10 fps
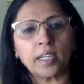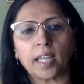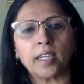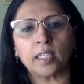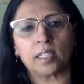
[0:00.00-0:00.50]

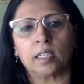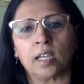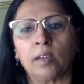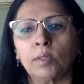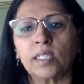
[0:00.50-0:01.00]
anything.
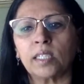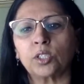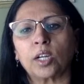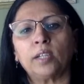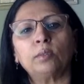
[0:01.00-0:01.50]
I will say
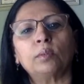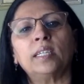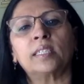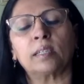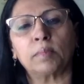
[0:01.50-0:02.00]
try to
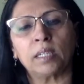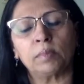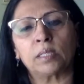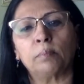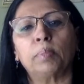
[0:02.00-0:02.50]
read
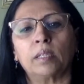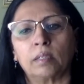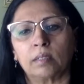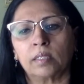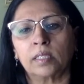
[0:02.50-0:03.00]
sometimes simple